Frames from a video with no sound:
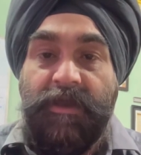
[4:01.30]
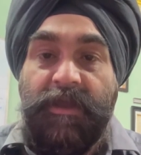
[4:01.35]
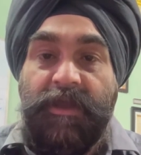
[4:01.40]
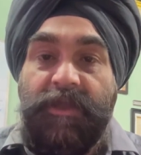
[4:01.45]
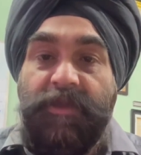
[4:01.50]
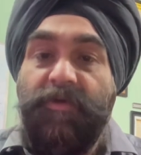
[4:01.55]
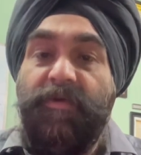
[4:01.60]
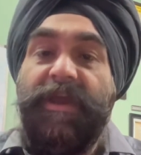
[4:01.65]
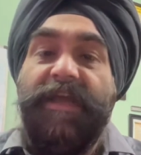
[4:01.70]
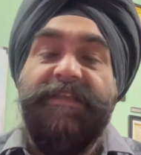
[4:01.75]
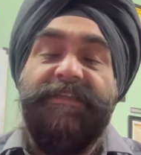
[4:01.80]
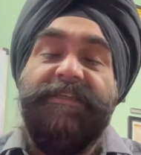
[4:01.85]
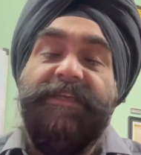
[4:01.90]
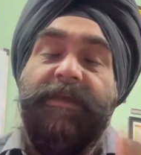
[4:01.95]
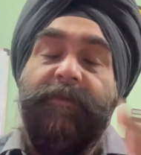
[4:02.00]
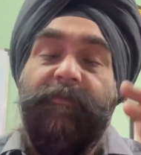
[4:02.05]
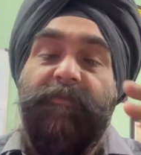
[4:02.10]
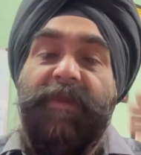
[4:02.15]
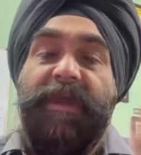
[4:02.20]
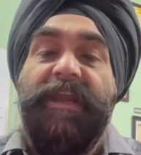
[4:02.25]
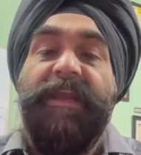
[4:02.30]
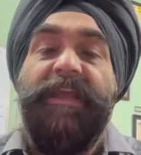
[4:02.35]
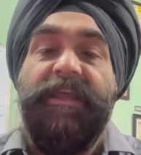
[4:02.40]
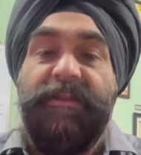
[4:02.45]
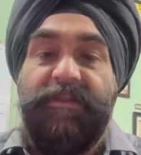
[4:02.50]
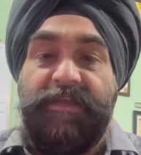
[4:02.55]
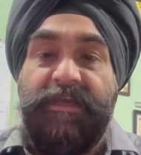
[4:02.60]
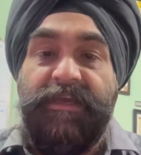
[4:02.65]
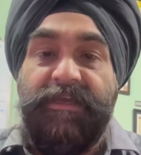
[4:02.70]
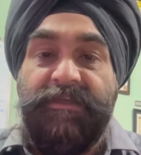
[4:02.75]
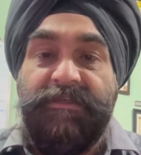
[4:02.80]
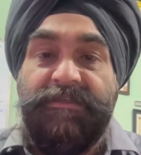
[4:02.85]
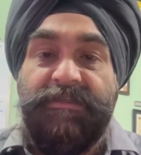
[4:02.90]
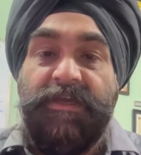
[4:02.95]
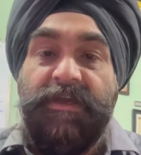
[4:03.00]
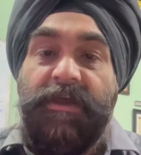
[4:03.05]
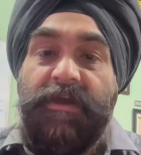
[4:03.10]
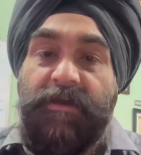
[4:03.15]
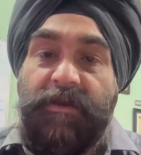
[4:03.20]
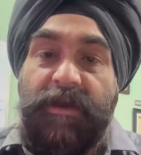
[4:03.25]
You can see many things
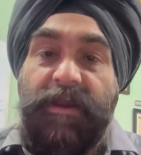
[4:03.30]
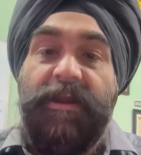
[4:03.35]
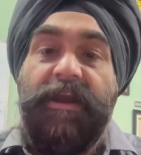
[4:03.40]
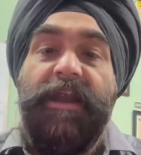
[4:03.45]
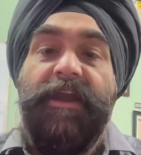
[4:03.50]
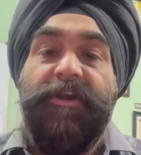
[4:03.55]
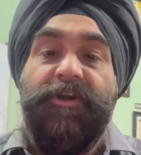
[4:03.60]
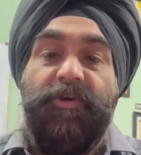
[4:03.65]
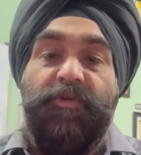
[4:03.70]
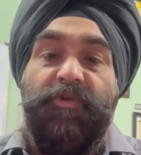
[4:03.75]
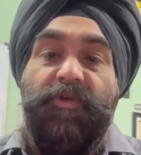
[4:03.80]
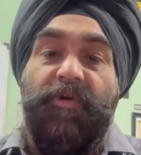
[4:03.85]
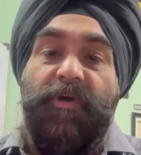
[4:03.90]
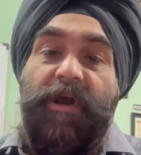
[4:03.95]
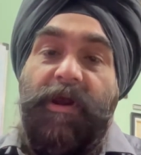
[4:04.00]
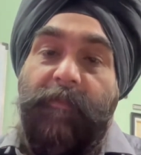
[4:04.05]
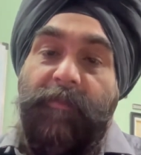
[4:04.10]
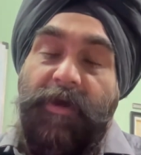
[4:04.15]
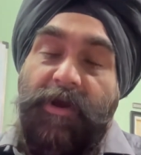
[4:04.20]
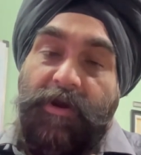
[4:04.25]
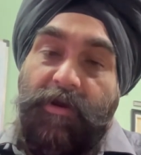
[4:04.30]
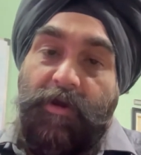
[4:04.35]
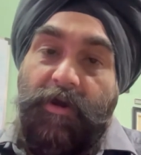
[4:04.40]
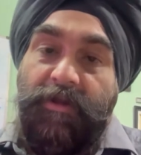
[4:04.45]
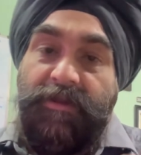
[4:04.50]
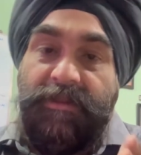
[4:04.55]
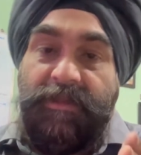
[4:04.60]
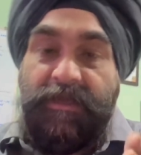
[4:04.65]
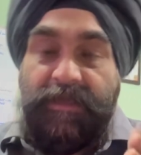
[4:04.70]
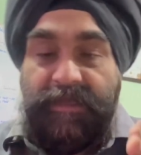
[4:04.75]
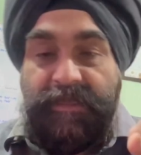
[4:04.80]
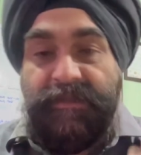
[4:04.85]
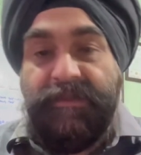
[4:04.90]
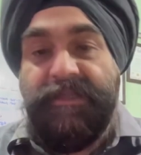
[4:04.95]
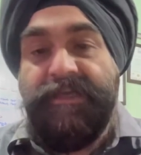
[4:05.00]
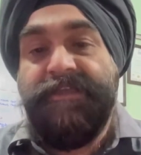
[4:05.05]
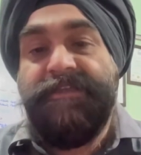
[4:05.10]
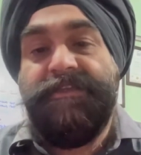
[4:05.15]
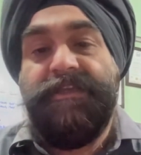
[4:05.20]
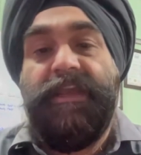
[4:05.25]
related to rubber in
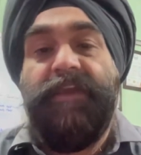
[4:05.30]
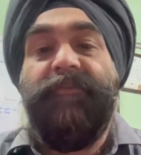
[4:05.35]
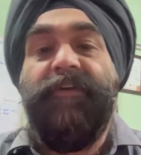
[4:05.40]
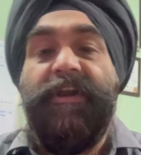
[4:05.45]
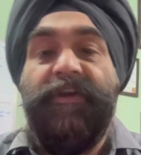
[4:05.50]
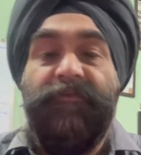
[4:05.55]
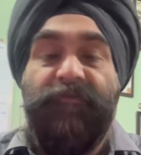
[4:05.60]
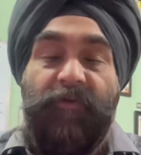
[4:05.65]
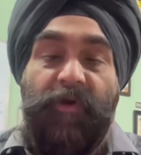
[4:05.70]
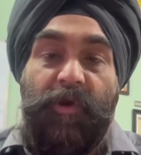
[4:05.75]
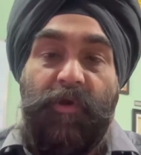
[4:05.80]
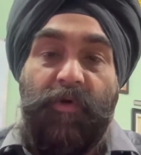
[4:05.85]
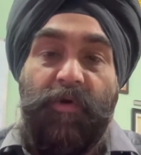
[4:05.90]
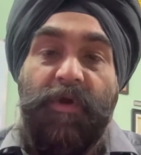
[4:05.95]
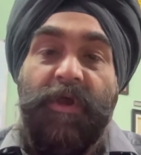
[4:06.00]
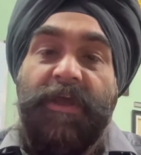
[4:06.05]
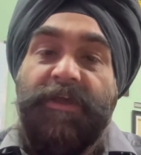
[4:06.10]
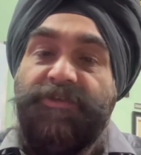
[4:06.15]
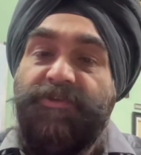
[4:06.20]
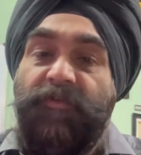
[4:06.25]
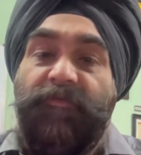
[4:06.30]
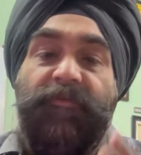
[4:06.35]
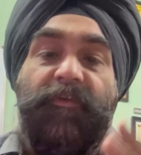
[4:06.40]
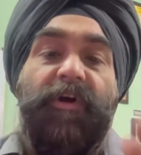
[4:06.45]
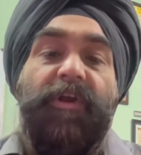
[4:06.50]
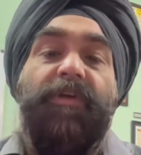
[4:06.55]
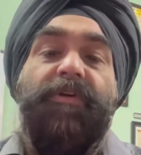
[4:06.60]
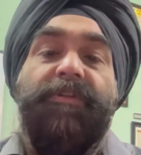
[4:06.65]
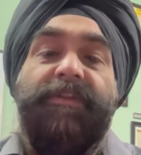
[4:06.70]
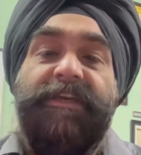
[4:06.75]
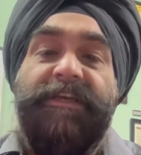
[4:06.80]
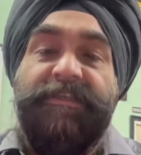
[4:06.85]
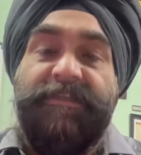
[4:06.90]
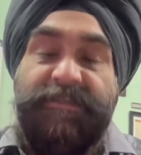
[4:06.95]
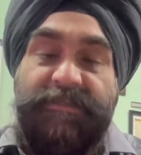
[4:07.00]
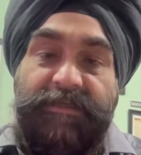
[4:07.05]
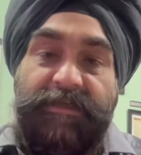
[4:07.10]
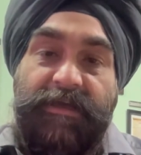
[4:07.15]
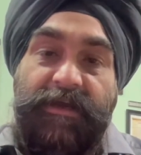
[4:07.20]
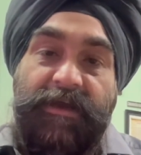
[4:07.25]
this event follow. So follow
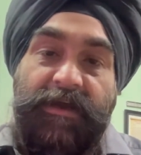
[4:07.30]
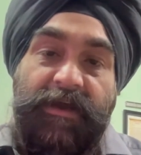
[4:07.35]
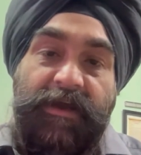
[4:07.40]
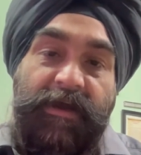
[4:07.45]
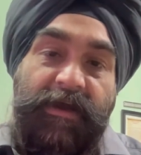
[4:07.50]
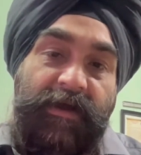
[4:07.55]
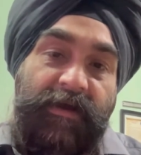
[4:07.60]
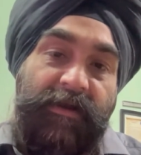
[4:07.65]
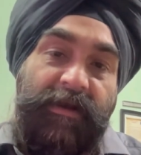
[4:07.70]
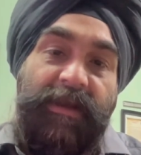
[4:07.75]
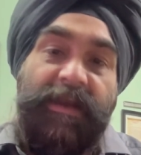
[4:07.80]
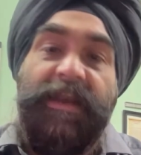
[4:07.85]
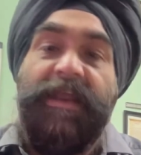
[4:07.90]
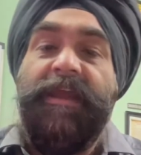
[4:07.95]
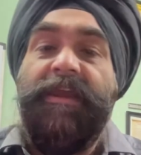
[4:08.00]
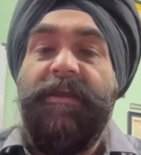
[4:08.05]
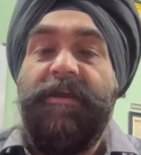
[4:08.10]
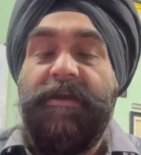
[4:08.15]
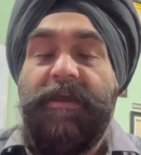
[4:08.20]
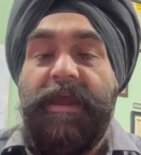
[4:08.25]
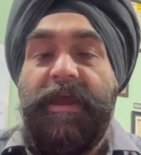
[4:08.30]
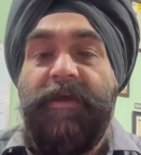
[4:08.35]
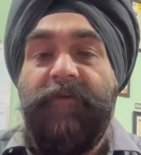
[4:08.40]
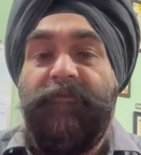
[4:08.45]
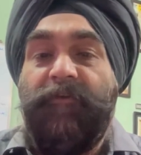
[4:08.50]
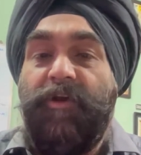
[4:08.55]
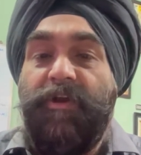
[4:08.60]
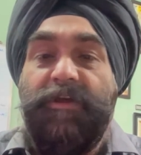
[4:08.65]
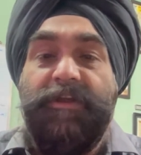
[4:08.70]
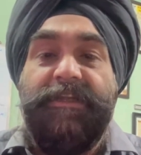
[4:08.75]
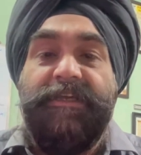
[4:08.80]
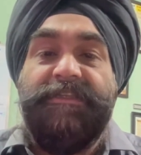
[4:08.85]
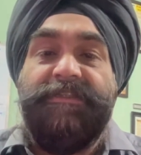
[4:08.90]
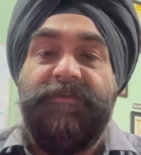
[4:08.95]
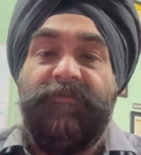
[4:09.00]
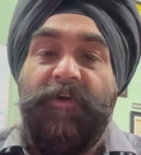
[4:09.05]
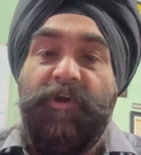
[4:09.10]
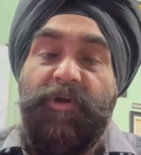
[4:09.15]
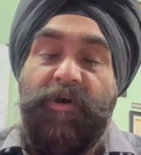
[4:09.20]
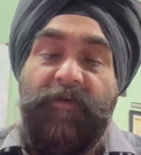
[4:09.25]
this link, follow
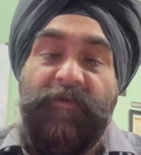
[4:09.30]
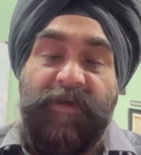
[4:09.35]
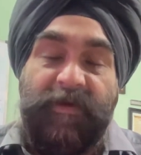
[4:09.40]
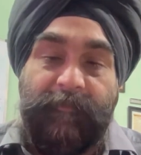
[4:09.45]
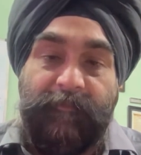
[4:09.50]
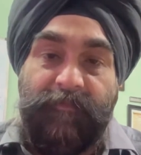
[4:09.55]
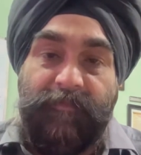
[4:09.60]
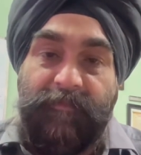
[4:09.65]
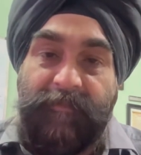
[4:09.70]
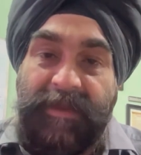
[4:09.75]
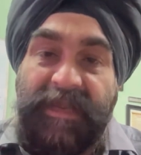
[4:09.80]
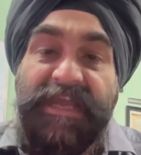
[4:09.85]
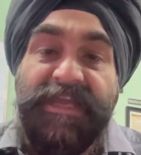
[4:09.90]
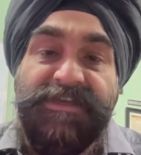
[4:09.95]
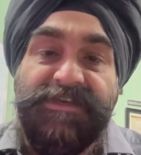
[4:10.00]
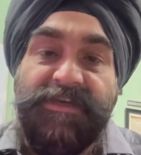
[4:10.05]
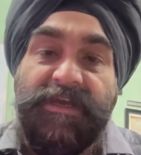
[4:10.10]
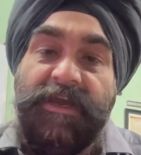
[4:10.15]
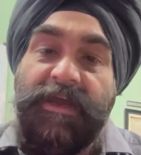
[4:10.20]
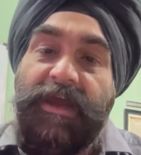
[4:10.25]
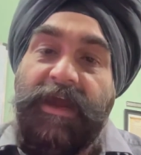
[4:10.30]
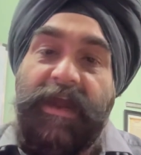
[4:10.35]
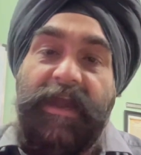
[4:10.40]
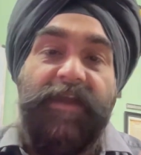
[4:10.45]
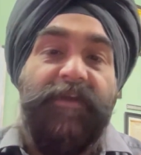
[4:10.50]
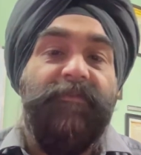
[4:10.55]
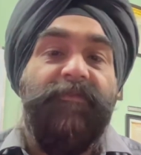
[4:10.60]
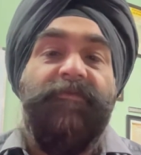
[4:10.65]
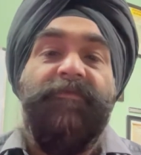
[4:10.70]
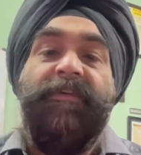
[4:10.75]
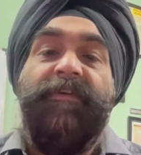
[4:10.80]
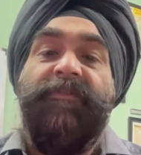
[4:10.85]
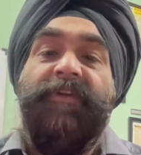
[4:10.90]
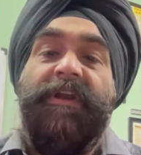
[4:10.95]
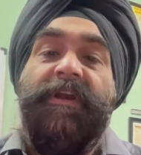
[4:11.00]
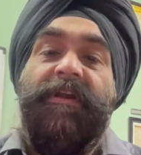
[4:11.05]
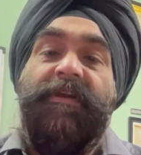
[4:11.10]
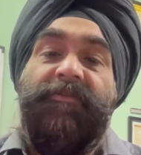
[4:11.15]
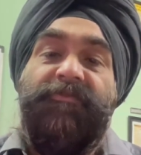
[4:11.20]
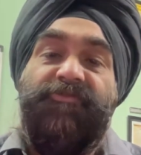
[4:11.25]
our page, and we
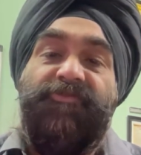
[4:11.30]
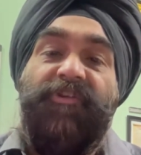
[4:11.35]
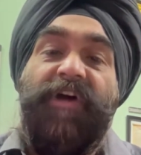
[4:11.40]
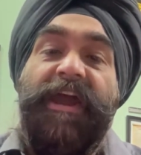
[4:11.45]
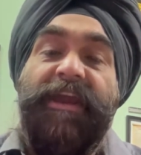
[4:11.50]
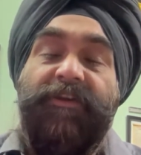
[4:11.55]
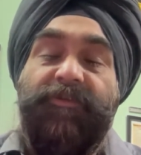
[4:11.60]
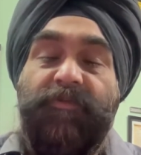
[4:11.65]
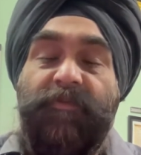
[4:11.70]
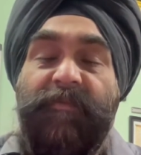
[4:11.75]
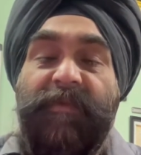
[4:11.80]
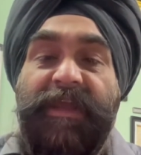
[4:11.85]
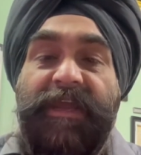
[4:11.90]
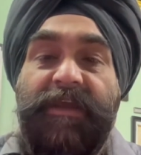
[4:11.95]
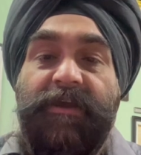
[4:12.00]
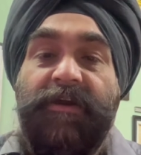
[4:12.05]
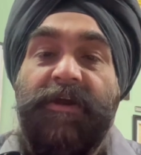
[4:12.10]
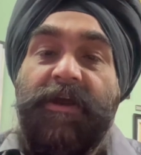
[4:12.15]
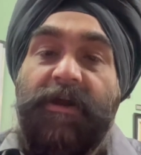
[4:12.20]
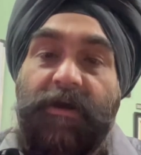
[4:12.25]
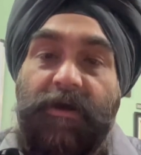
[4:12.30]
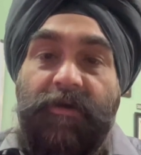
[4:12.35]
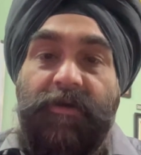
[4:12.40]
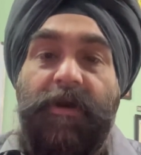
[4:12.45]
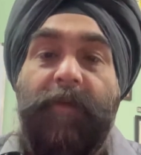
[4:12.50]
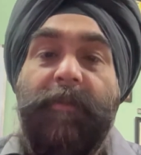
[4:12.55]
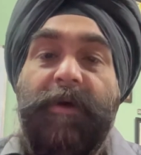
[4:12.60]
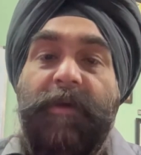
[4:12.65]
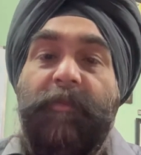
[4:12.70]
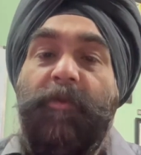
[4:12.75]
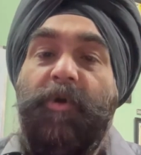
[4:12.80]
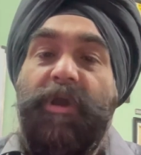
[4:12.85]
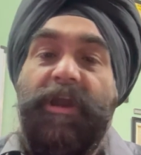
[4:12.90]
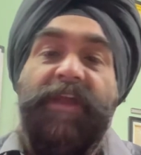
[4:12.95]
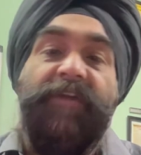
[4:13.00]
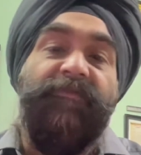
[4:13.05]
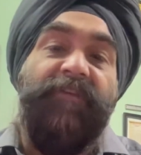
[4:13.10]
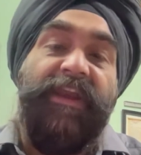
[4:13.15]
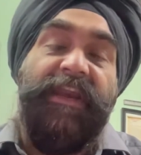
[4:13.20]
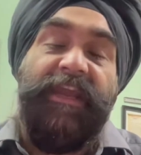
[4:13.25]
will try to make a rubber
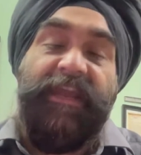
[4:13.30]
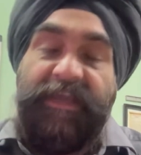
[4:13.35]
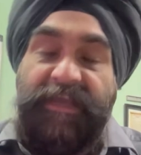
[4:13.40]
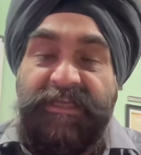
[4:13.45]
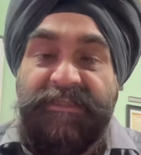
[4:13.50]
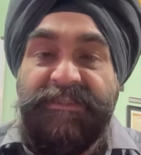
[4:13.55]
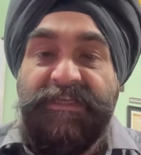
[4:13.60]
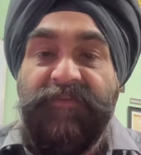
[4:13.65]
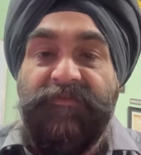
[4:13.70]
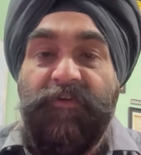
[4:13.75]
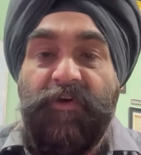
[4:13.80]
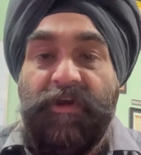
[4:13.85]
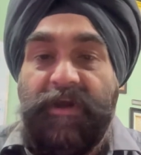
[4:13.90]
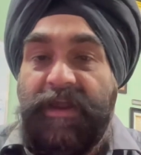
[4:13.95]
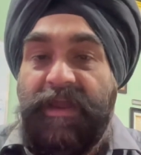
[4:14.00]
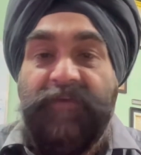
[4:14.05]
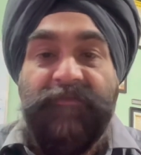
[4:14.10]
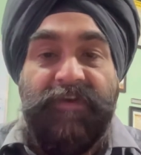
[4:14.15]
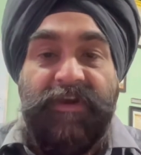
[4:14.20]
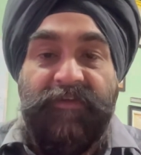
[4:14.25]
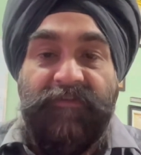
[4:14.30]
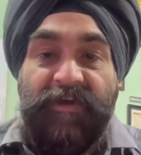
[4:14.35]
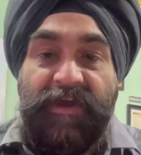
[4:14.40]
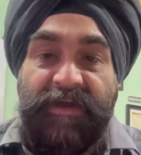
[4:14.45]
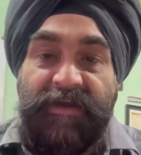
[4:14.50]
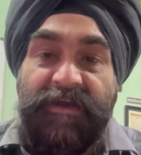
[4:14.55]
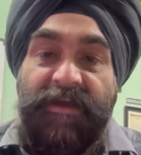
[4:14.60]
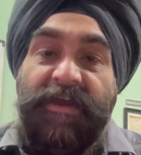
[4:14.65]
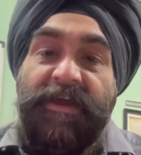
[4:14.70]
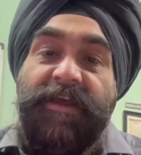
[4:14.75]
molding very easy for everyone.